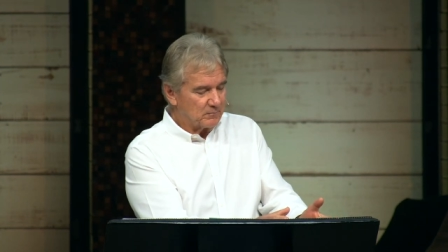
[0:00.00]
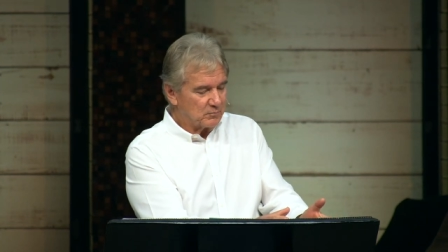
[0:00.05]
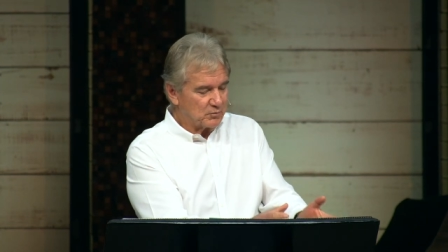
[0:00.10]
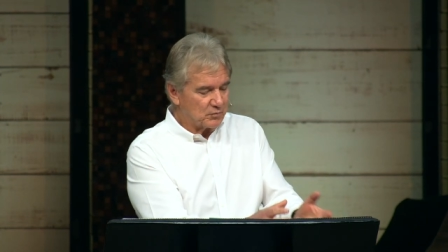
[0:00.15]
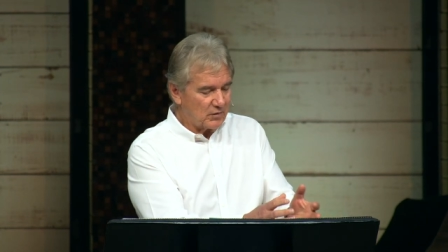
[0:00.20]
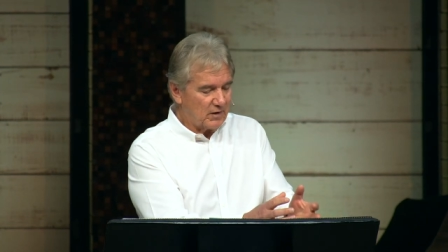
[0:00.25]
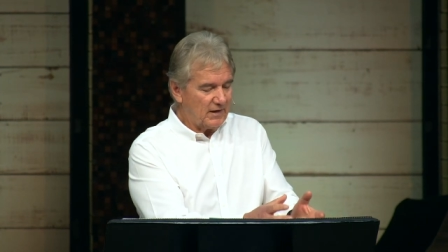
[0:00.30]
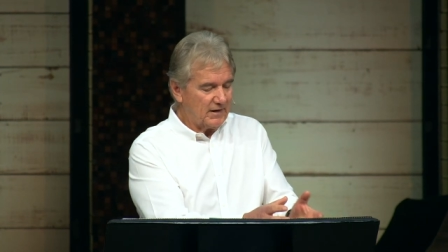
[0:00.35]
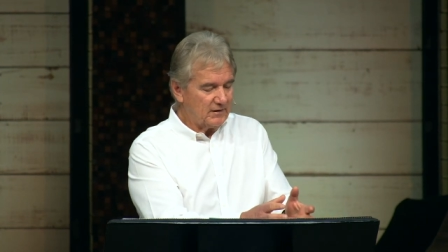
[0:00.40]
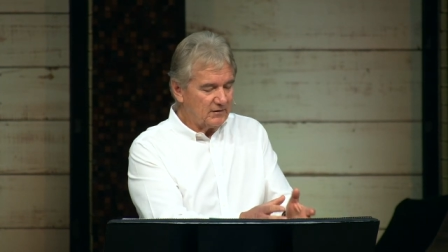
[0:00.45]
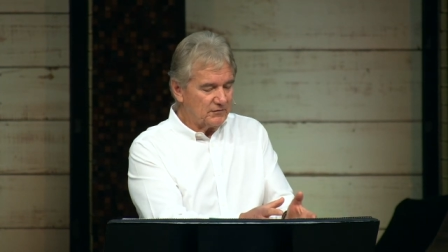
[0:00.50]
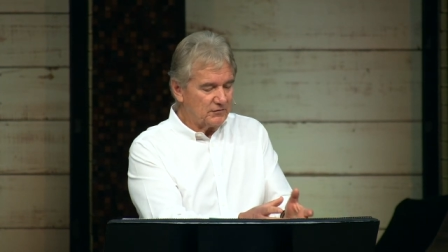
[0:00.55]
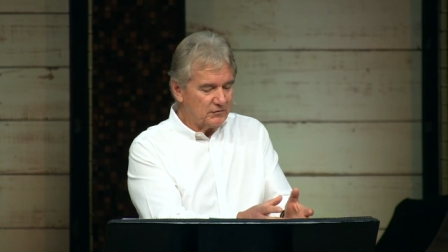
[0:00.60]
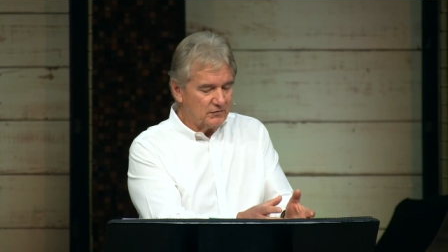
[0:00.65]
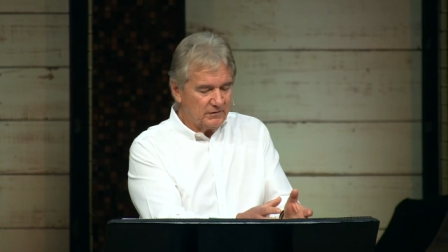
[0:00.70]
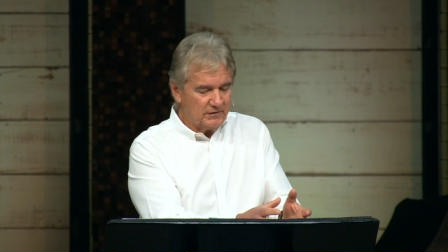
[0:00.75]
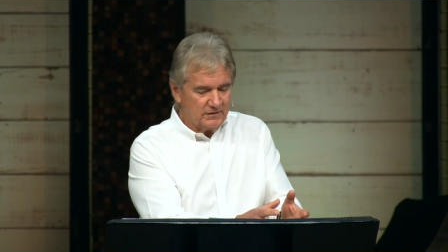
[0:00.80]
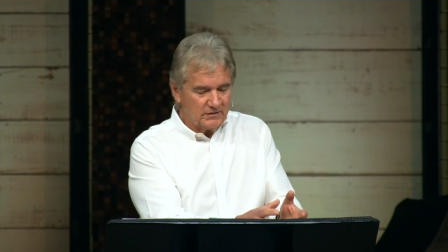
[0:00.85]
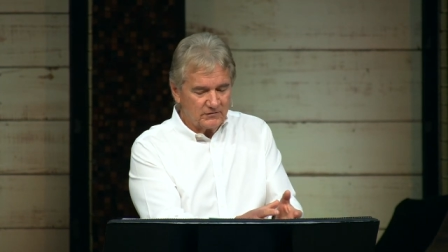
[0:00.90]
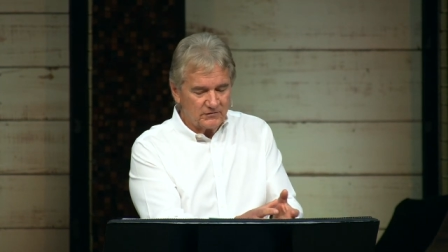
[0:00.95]
prior
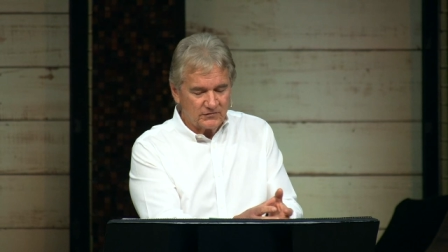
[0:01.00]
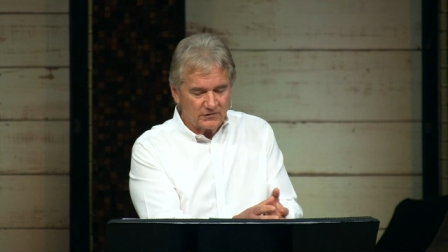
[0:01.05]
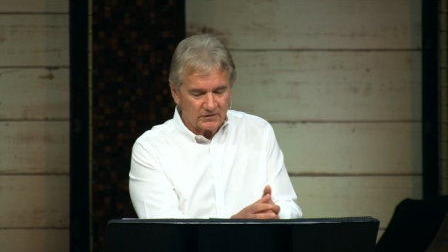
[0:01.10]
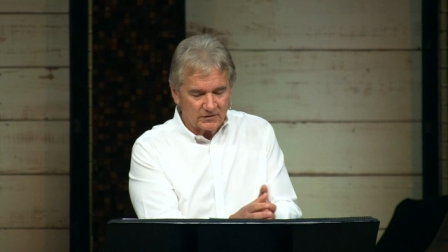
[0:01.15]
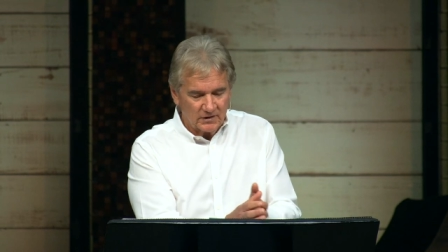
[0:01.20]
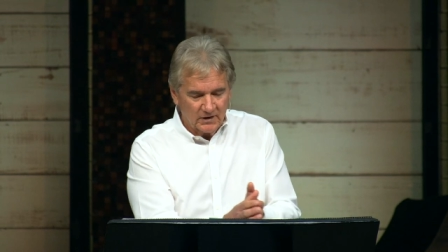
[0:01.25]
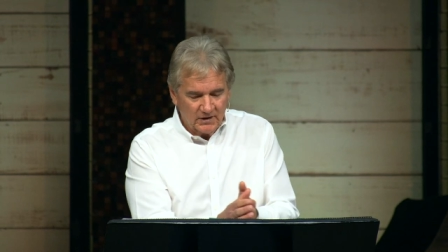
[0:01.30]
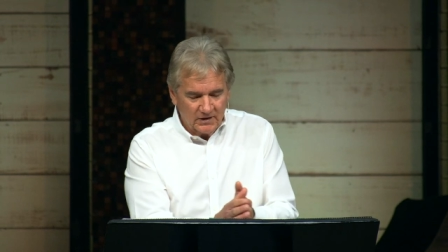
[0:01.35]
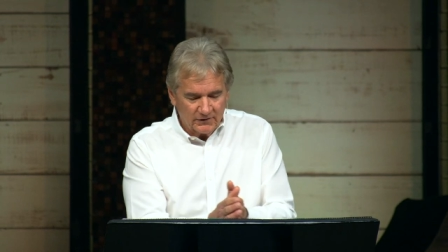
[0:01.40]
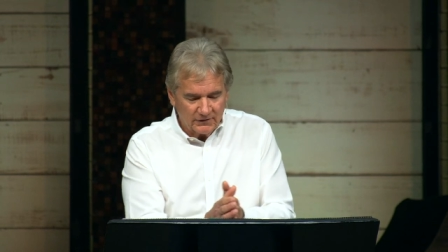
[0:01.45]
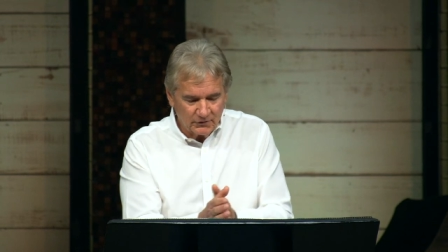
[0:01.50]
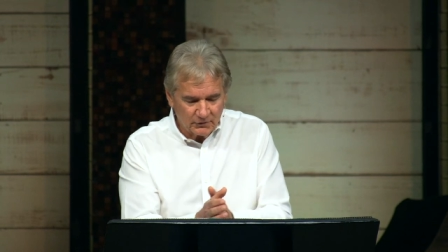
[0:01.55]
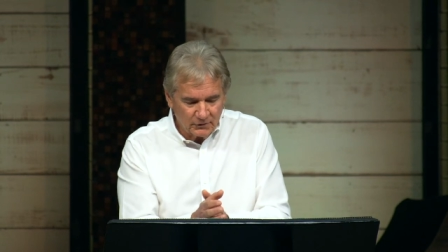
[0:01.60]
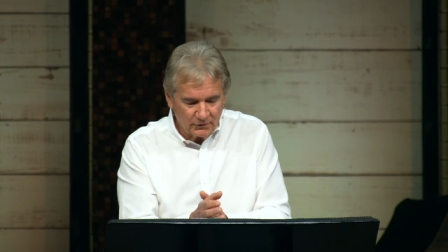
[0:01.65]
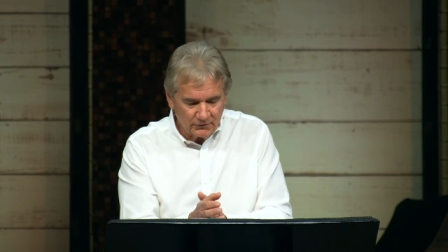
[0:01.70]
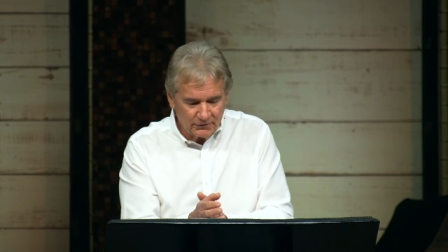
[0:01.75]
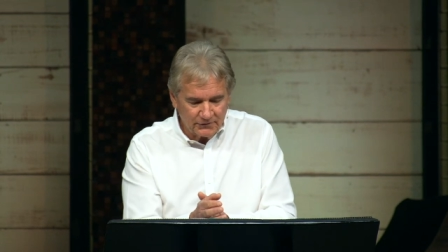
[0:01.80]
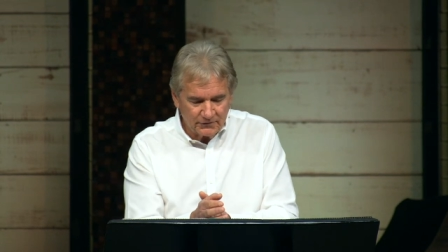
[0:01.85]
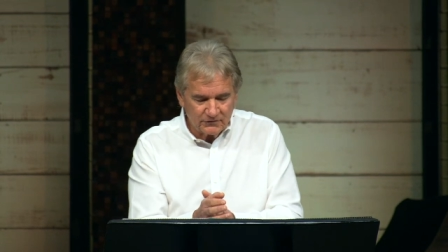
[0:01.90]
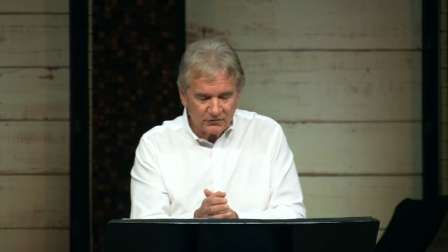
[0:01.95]
to this, the, the
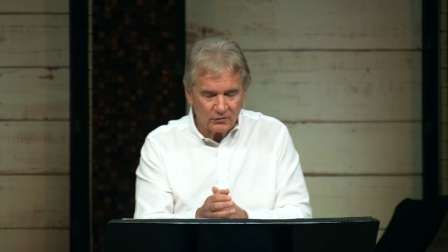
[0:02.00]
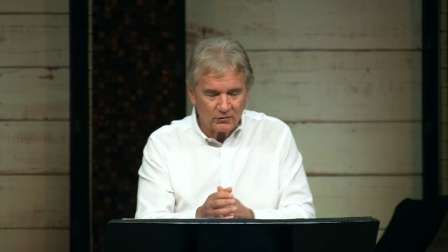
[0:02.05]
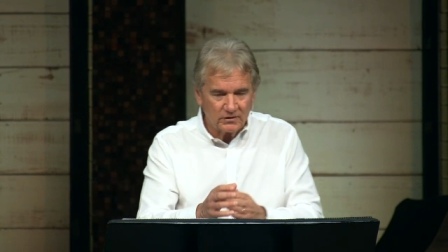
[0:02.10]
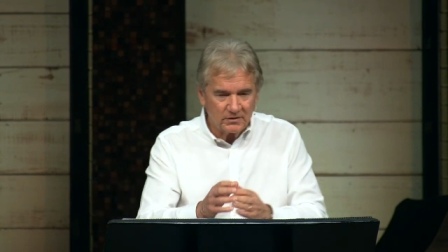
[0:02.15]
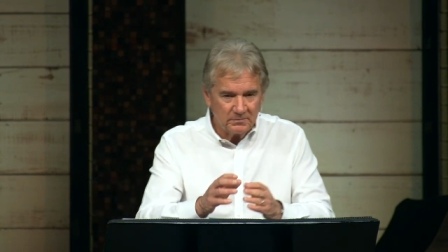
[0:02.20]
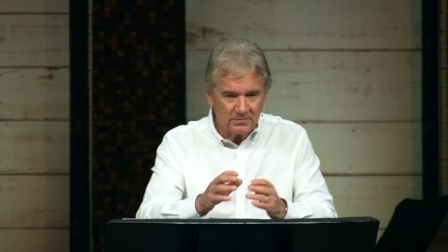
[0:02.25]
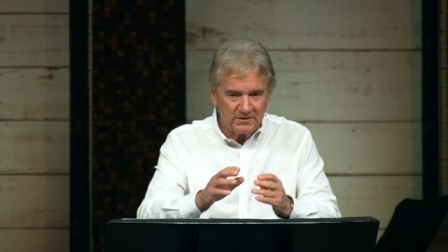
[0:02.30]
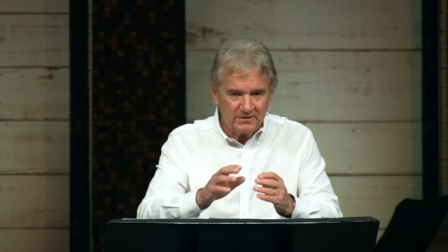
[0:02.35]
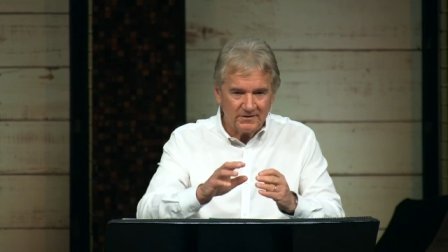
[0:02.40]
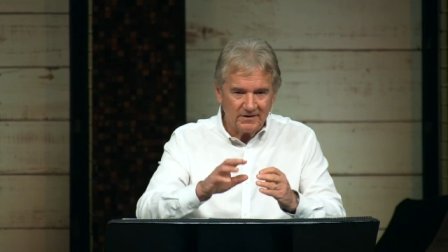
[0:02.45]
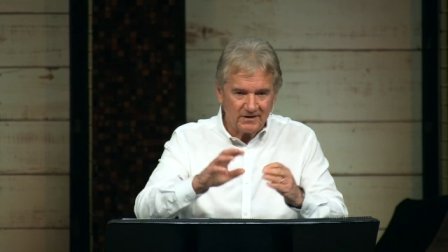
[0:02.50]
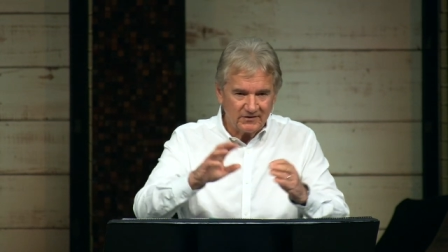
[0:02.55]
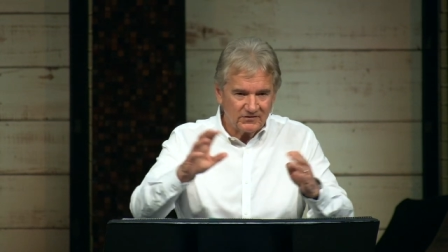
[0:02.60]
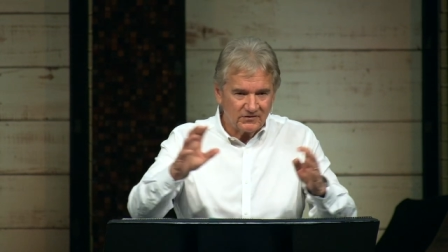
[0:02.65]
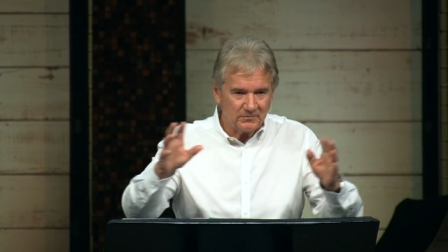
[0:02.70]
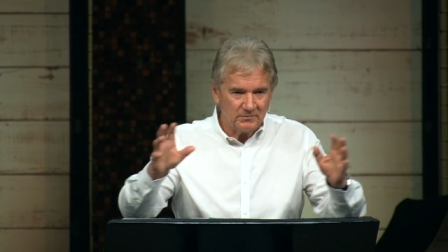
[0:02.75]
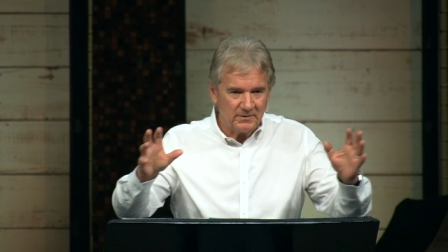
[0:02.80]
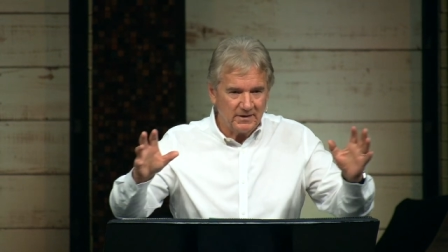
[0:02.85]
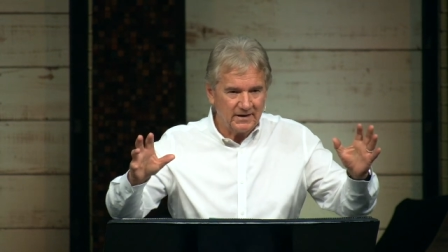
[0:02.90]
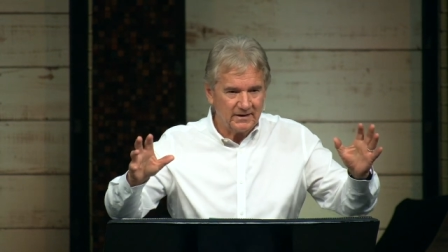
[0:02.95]
earth is going to be
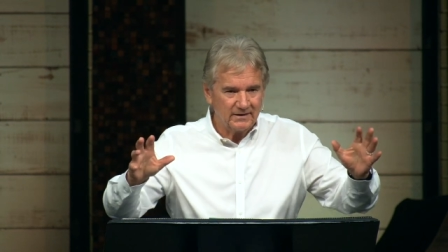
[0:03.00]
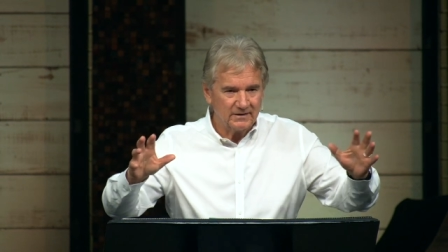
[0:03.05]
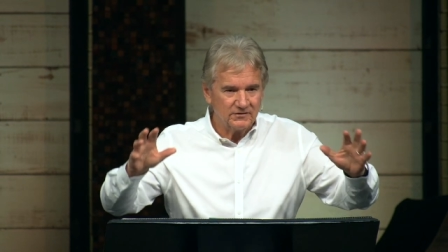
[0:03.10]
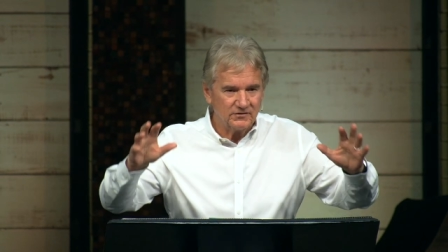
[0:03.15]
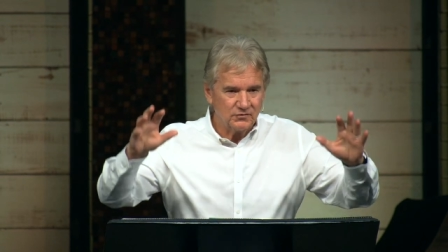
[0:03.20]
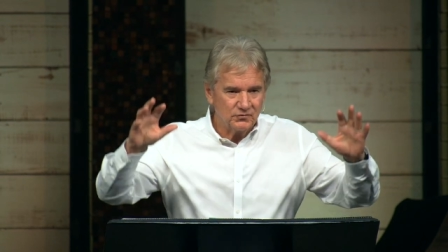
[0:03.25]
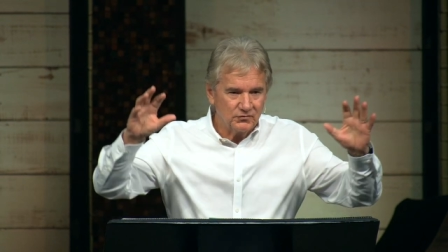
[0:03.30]
decimated.